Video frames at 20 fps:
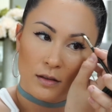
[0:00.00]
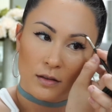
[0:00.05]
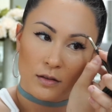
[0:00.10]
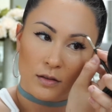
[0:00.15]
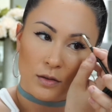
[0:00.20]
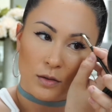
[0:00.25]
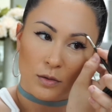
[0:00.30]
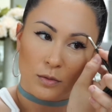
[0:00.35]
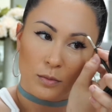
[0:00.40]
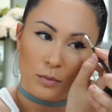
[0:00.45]

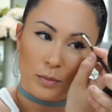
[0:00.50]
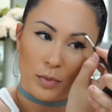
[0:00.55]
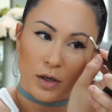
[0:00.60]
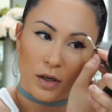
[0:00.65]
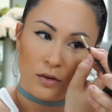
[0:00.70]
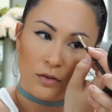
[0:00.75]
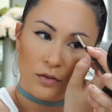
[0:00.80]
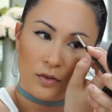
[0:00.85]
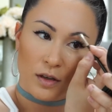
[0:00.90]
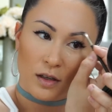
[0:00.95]
So
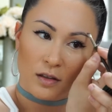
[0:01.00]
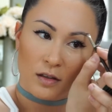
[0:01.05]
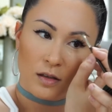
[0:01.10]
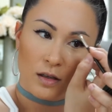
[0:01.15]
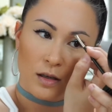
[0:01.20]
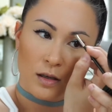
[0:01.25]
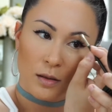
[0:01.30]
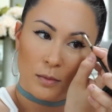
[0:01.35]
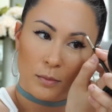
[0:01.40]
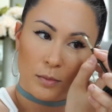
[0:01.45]
perfect,
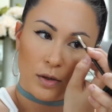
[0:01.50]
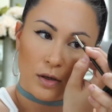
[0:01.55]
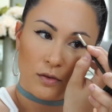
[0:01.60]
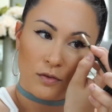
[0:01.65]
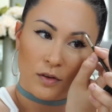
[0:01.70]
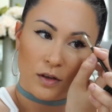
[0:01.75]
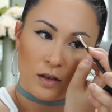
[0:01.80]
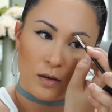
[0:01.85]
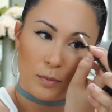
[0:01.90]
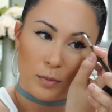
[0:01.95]

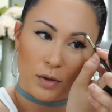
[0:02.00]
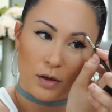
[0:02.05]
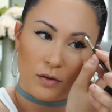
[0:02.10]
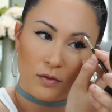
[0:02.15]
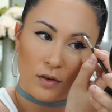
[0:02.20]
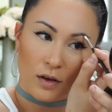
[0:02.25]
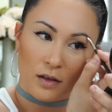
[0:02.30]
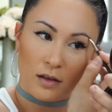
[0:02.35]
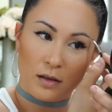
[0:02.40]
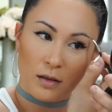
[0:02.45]
perfect,
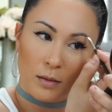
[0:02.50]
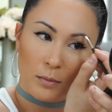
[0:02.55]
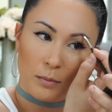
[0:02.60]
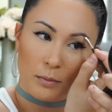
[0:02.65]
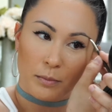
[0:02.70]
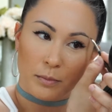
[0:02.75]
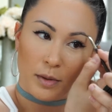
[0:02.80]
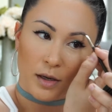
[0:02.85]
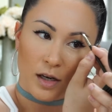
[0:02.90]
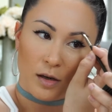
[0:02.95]
perfect
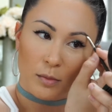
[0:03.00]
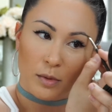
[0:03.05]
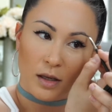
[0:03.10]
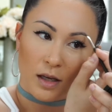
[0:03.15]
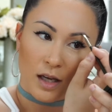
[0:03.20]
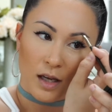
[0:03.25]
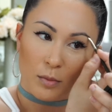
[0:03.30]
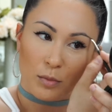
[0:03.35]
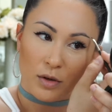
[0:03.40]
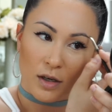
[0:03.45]
Barbie
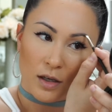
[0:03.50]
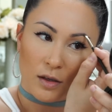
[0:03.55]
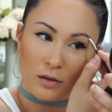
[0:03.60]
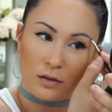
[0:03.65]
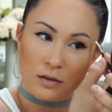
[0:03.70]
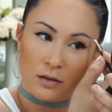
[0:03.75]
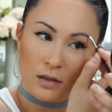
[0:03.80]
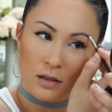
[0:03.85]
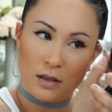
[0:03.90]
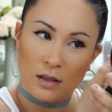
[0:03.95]

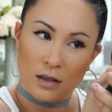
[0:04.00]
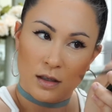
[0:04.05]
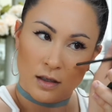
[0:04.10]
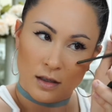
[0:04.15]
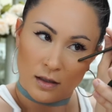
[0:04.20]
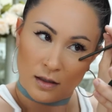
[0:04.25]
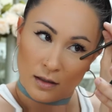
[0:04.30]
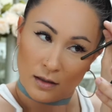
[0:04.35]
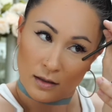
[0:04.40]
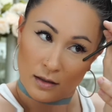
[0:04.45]
eyebrows
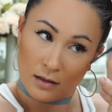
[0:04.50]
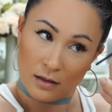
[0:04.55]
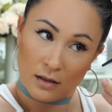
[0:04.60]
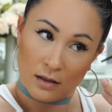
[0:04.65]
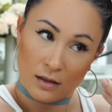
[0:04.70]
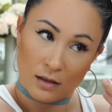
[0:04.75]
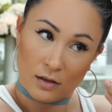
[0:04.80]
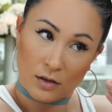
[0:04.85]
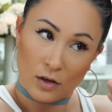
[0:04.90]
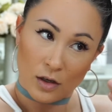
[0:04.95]

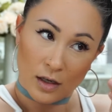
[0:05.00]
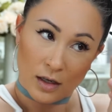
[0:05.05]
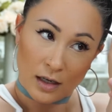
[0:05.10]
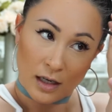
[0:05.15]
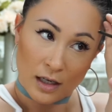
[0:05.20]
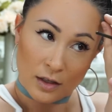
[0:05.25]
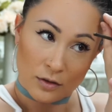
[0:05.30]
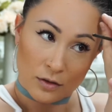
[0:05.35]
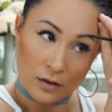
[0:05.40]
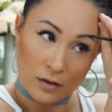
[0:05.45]
are not
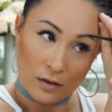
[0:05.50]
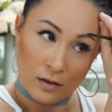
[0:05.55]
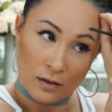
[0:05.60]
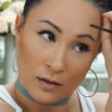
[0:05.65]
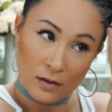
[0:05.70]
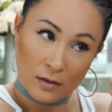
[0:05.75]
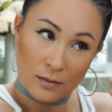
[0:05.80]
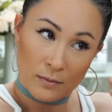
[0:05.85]
natural.